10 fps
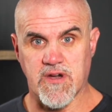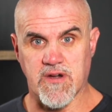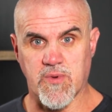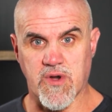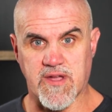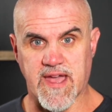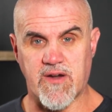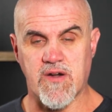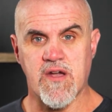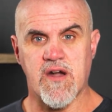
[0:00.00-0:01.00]
a
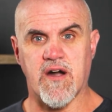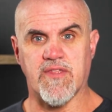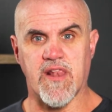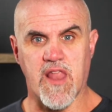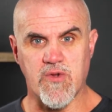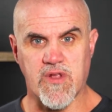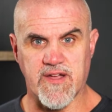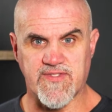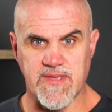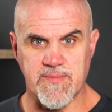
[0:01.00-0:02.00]
workout are the low
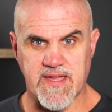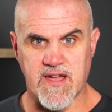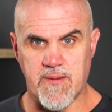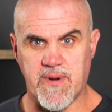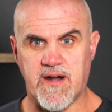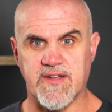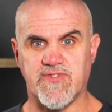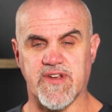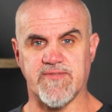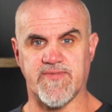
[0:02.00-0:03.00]
glycemic
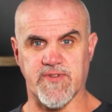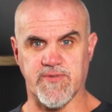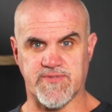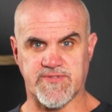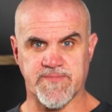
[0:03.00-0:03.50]
carbohydrate foods.